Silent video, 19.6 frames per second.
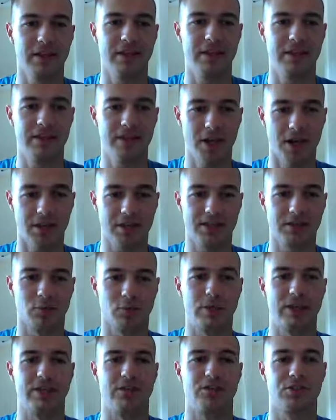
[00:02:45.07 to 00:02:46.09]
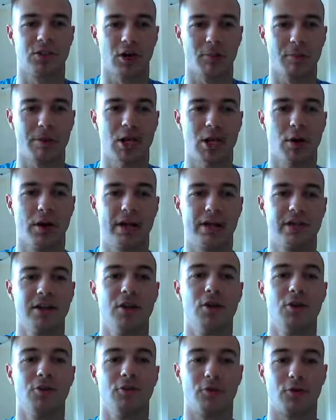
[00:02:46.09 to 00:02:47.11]
Thus, we can start by going
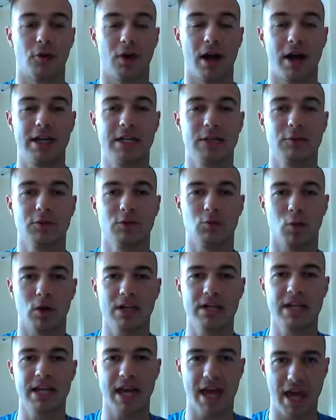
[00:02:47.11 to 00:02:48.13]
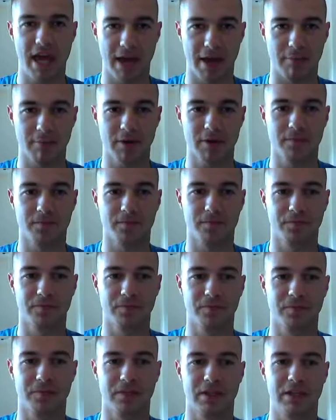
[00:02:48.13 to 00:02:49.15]
for I equals 1 to m,
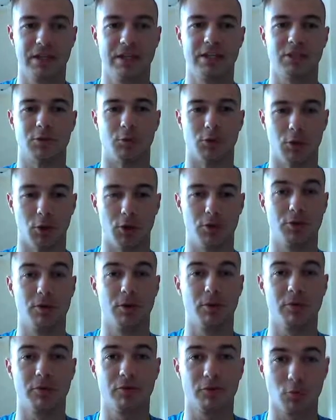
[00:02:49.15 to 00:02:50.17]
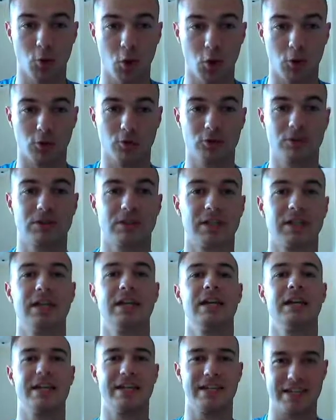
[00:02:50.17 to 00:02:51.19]
so we're going through the number of rows,
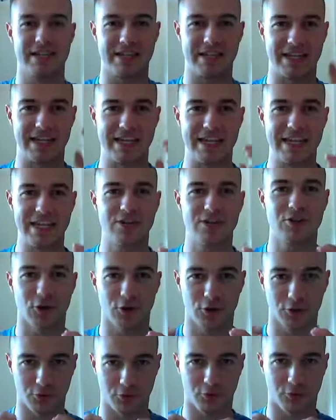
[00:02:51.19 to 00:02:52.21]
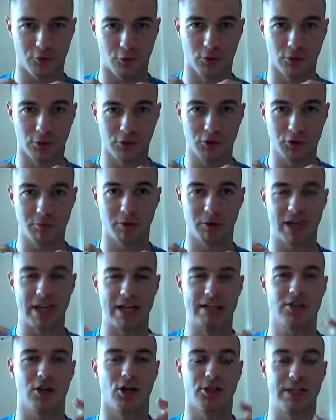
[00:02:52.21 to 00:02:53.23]
internal for loop, okay,
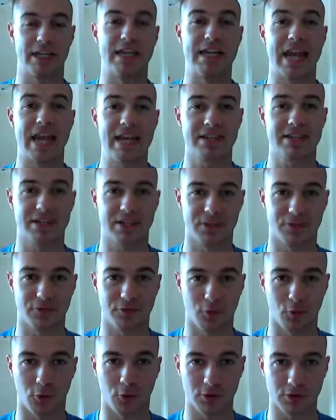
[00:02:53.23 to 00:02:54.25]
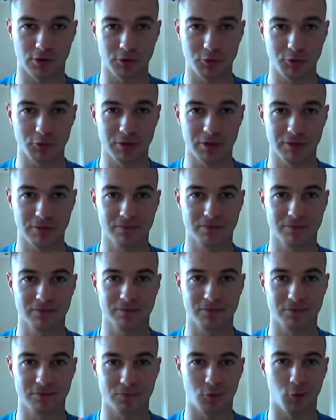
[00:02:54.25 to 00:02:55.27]
it's called a nested for loop,
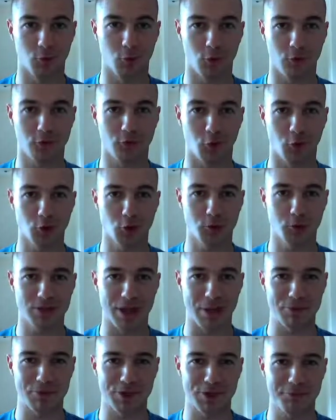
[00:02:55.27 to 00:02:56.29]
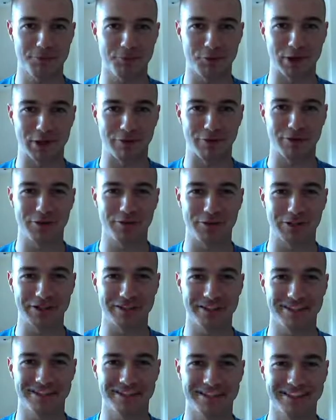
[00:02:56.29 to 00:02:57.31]
or for loopception, whatever you're
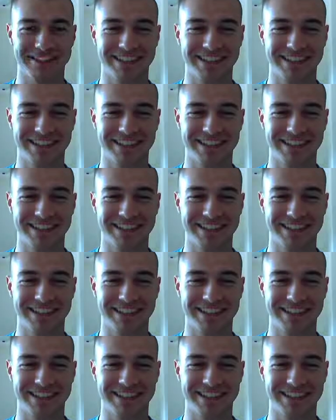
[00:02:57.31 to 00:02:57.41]
feeling.